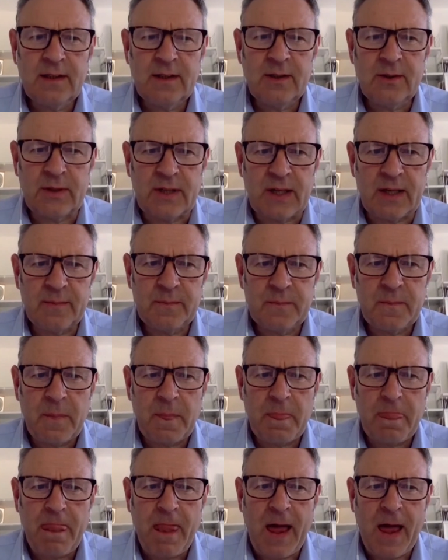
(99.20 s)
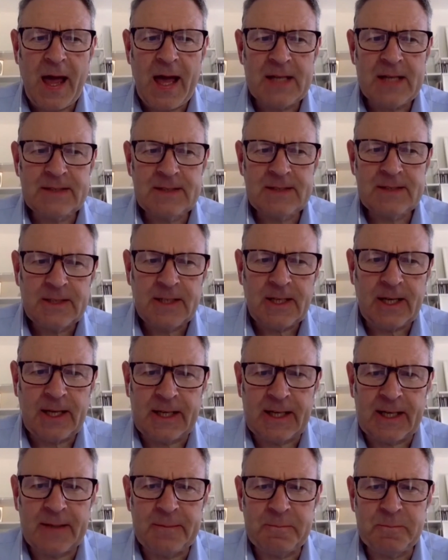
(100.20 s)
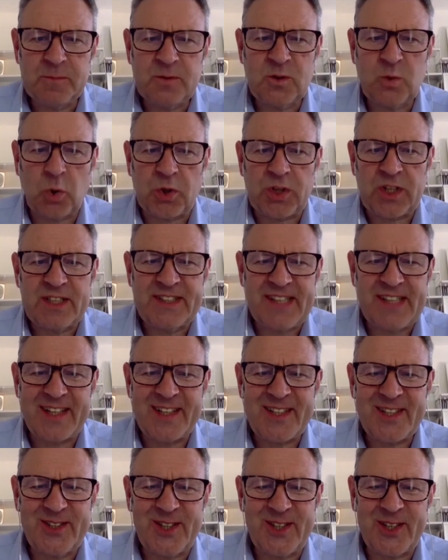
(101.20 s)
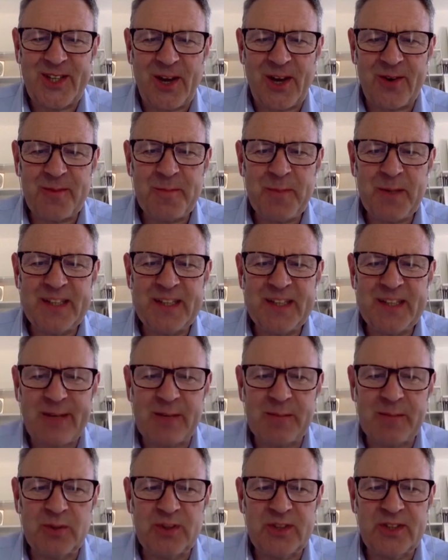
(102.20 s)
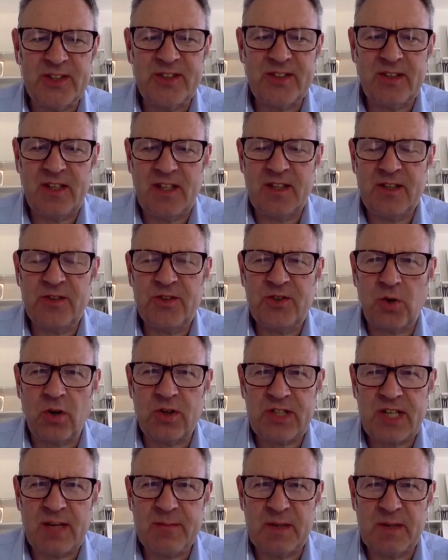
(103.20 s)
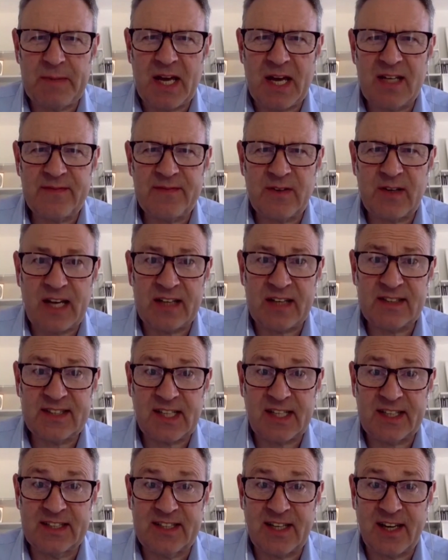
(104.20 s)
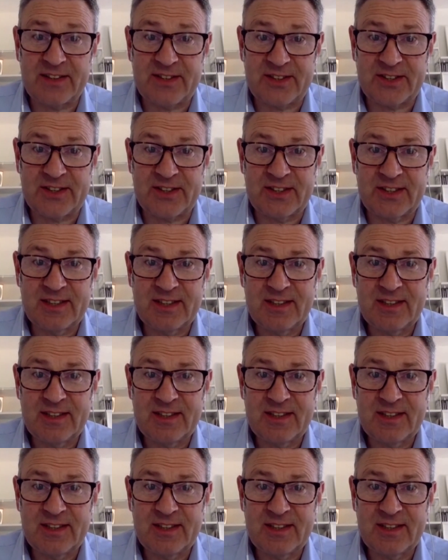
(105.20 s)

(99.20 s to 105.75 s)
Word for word: Okay. And uh, to what extent has the current pandemic boosted the short-term demand for hand sanitizers?